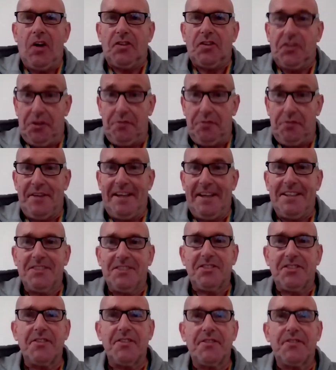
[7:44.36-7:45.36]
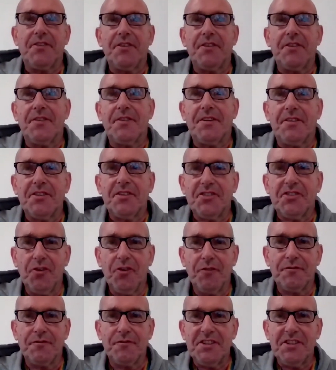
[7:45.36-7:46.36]
two things: the, the, the
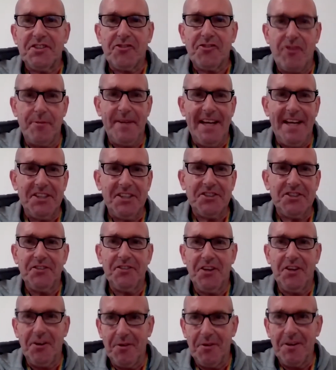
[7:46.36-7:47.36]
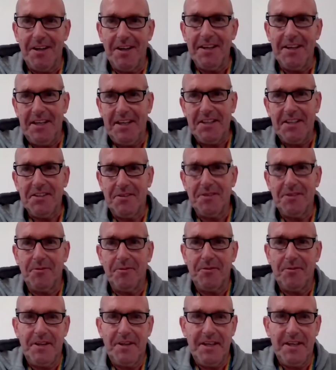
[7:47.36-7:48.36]
sort of discrimination that I
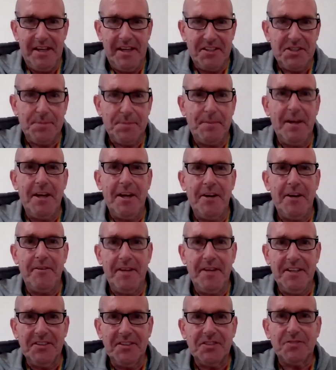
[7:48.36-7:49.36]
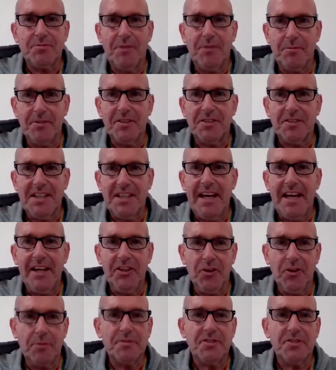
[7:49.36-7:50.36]
experience when we're setting
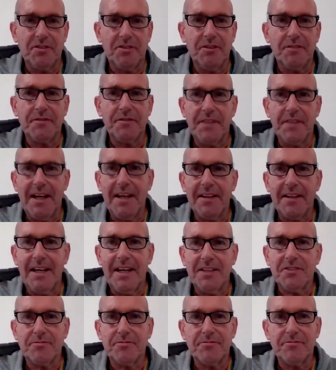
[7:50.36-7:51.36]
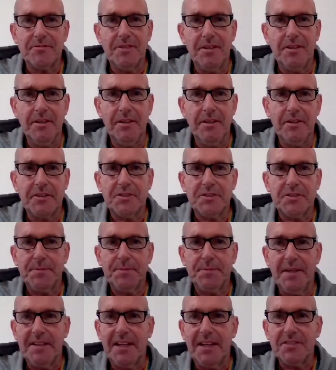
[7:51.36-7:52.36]
up stuff. That that's irks
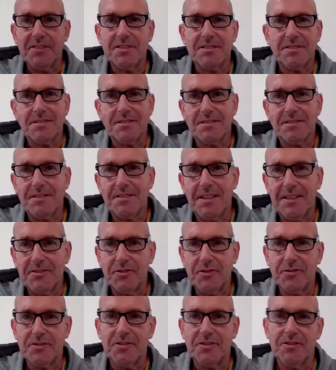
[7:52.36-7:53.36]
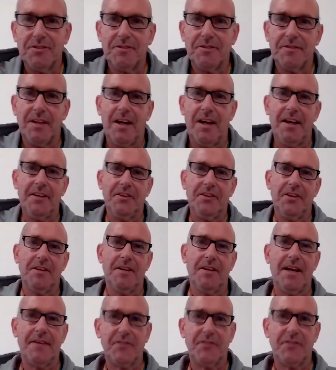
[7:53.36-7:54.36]
me. That's that does sort of like, and you
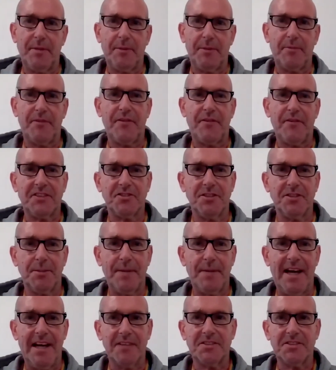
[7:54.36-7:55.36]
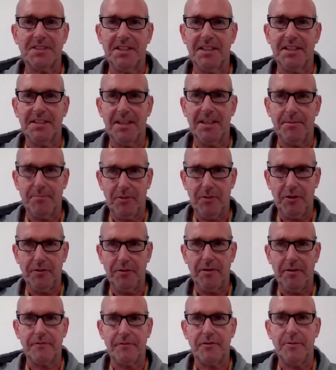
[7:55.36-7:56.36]
have to be professional about it, and then move
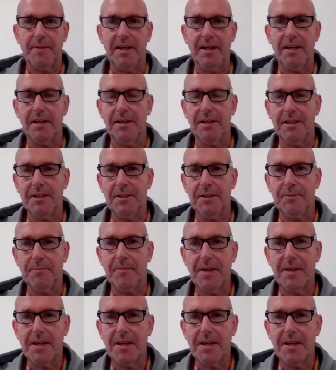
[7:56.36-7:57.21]
on from it. Um,